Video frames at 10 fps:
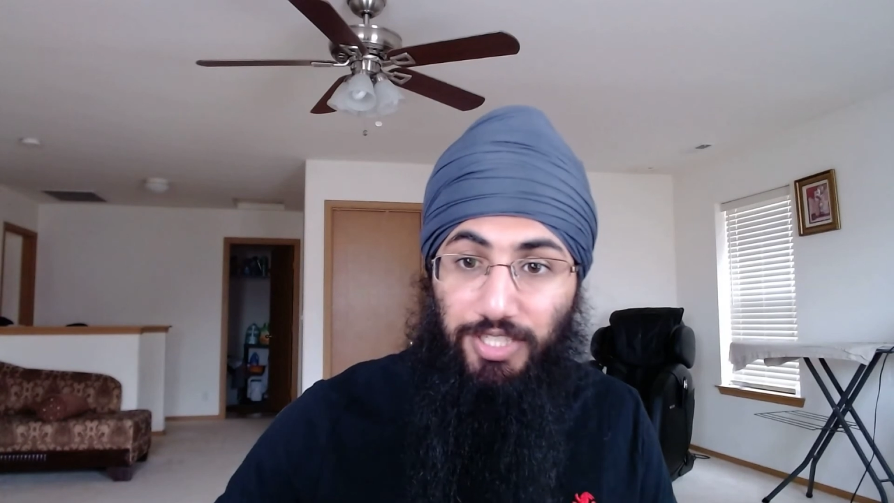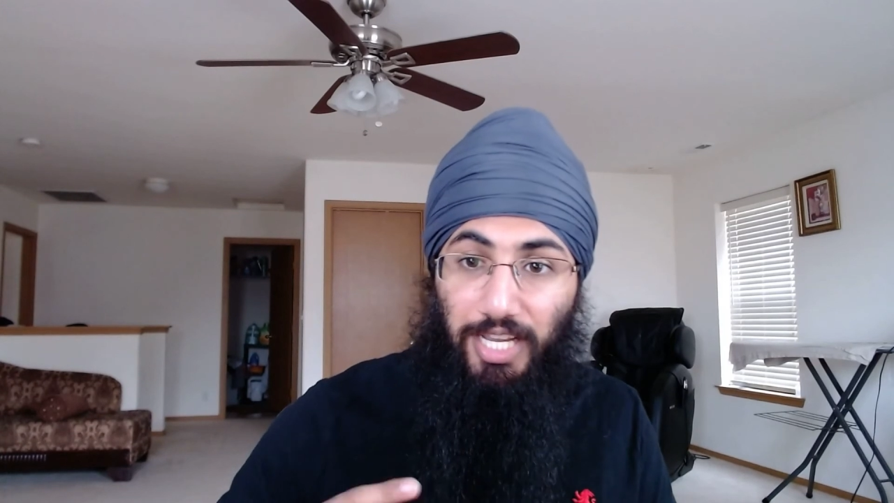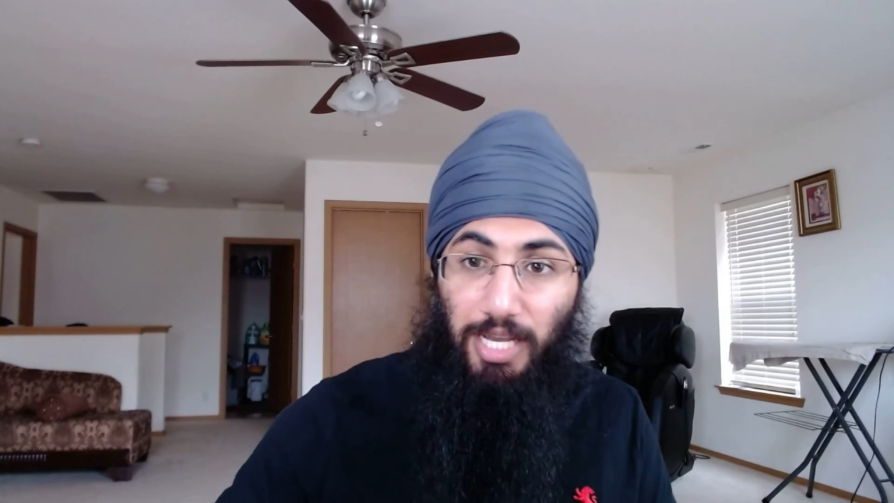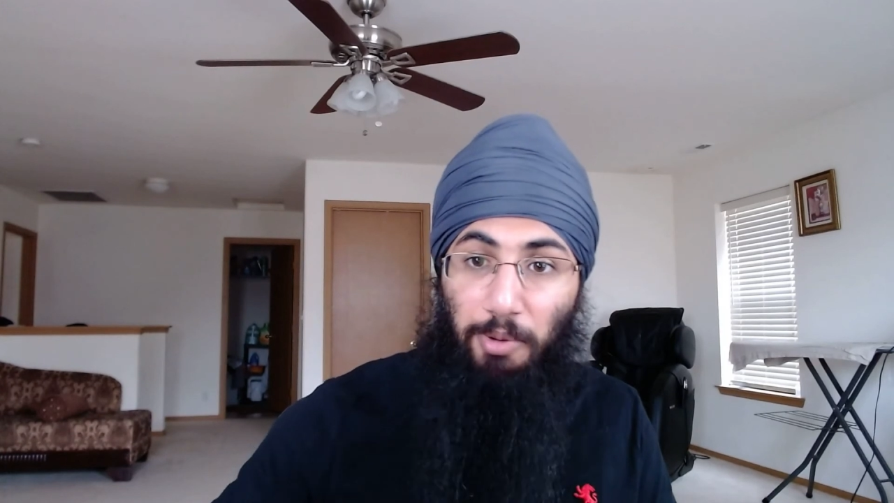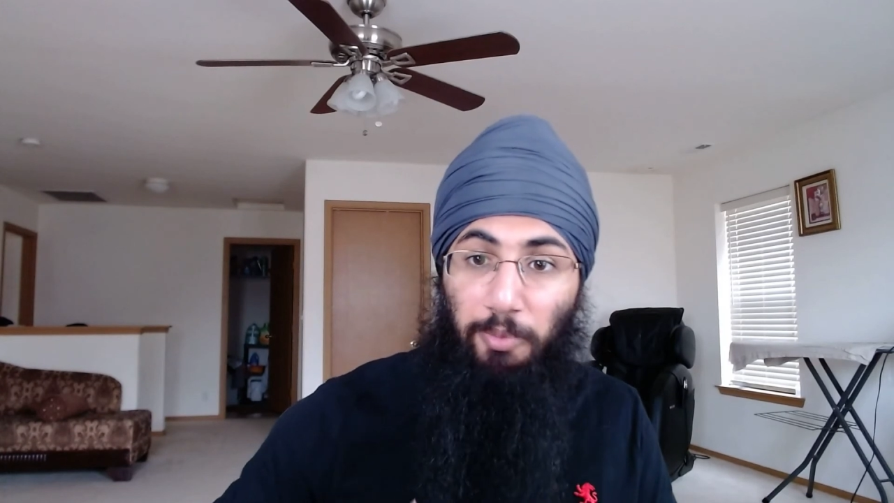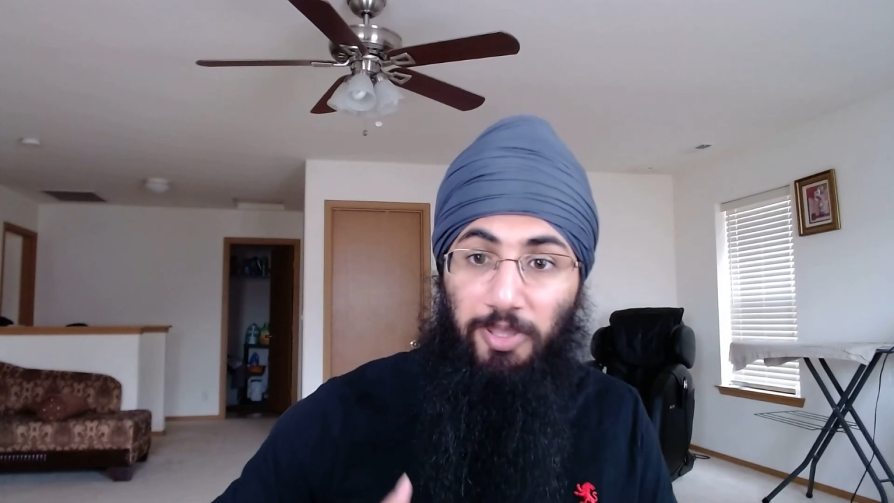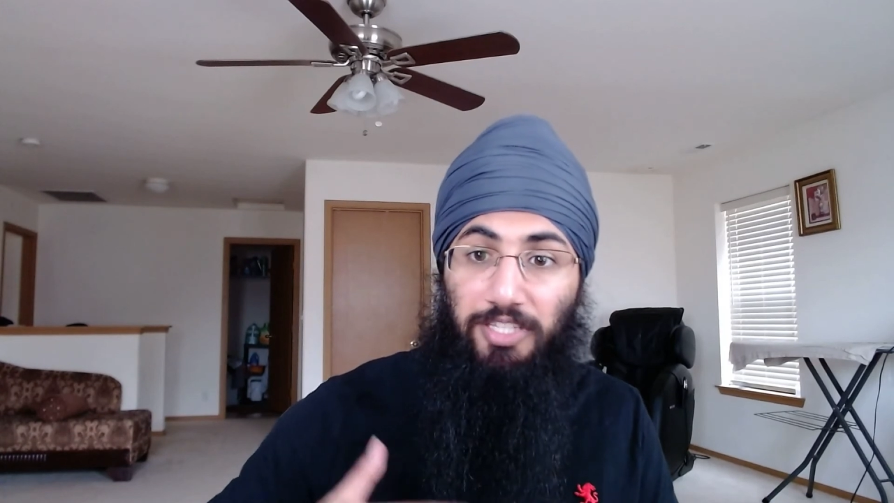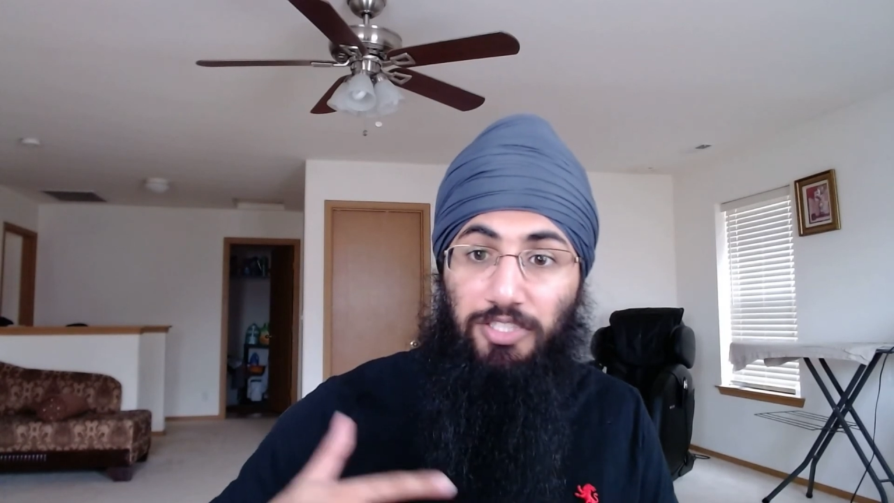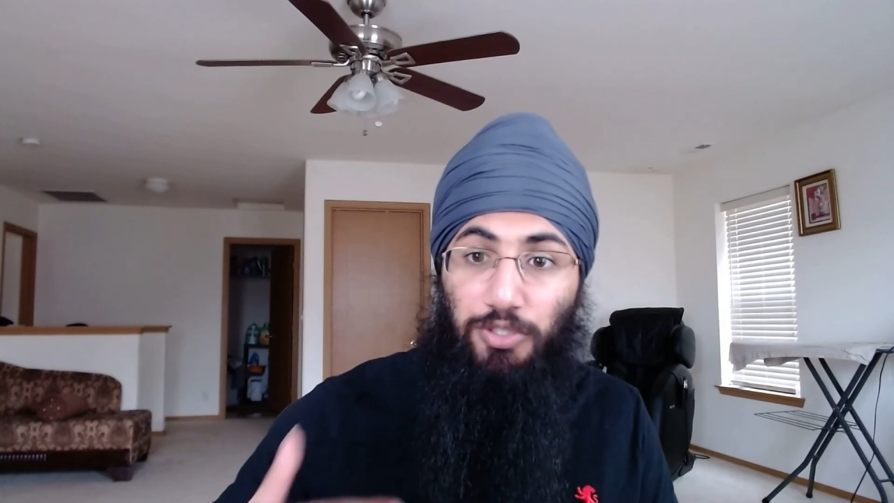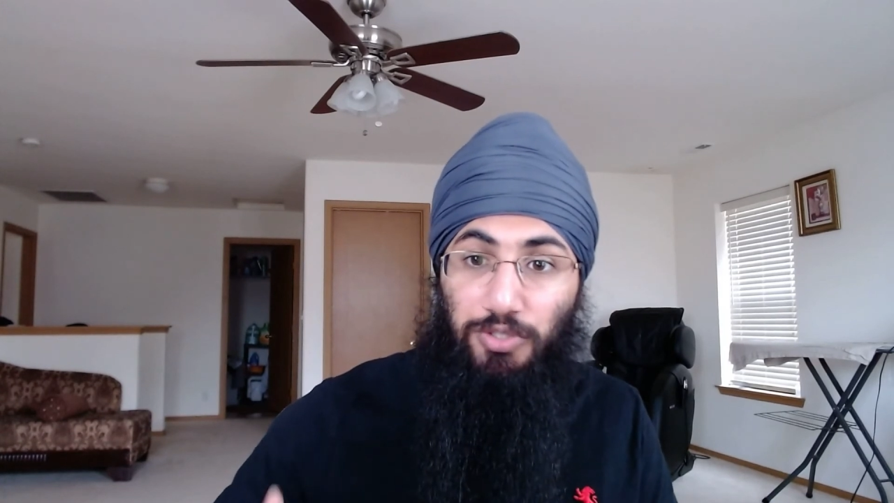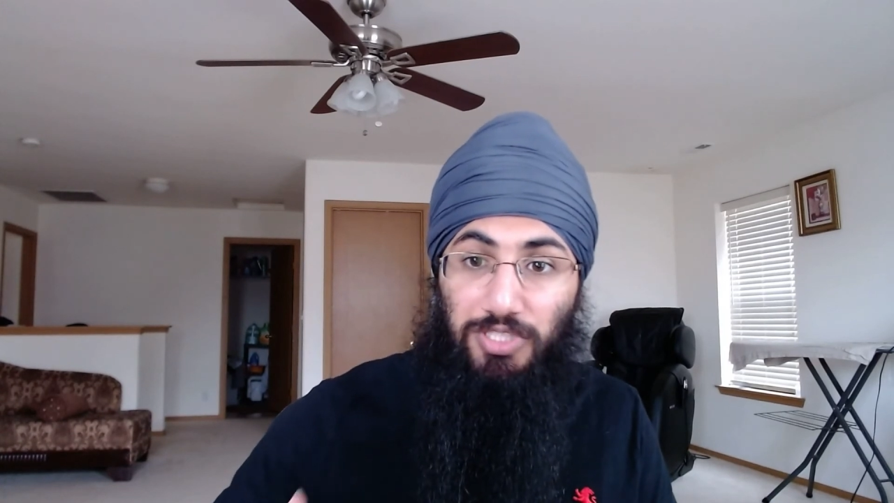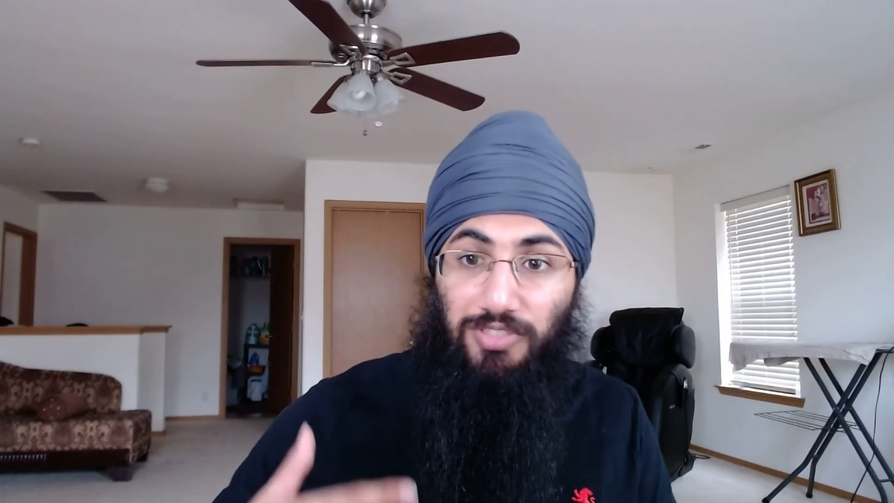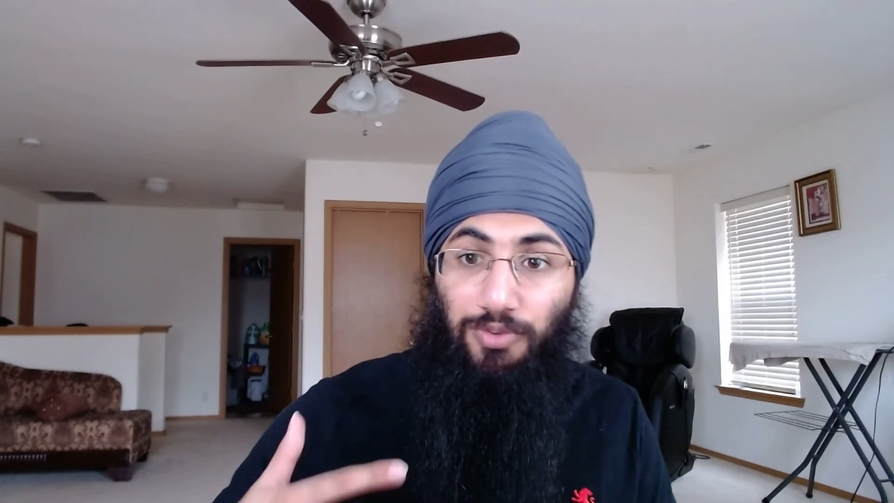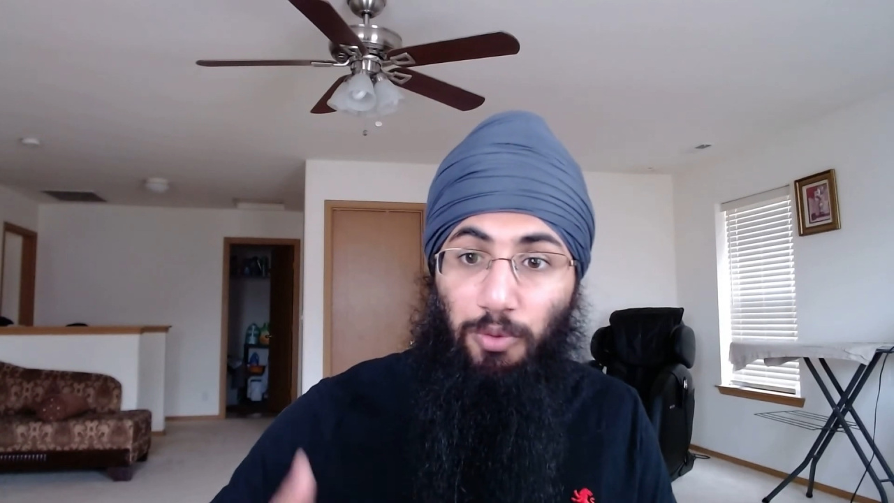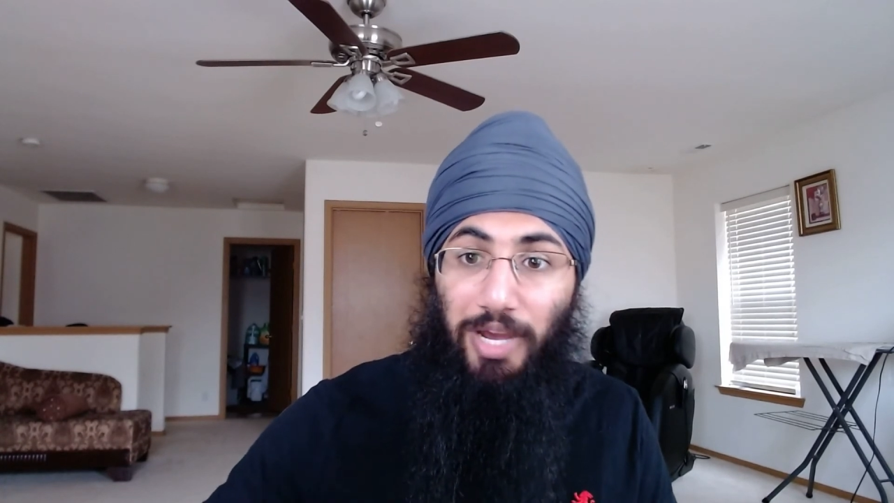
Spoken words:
they come up with excuses for